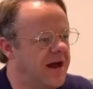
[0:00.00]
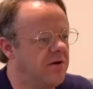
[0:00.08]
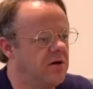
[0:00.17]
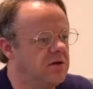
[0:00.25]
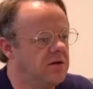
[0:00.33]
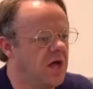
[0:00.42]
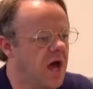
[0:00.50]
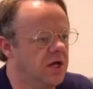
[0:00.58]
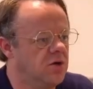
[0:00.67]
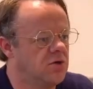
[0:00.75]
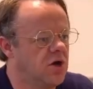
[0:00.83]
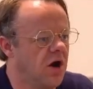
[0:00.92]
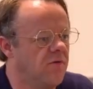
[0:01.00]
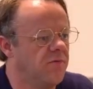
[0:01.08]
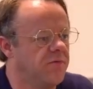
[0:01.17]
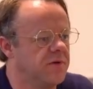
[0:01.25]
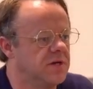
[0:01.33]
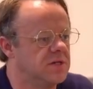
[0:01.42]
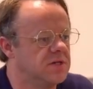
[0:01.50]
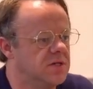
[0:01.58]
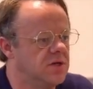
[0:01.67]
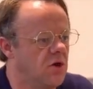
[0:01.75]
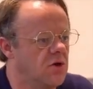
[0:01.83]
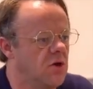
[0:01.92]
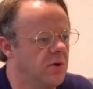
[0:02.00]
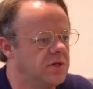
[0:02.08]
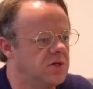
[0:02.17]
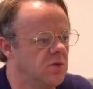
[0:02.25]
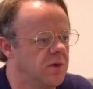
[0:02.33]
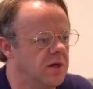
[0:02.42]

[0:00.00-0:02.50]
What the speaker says: Darren, are you confident you're going to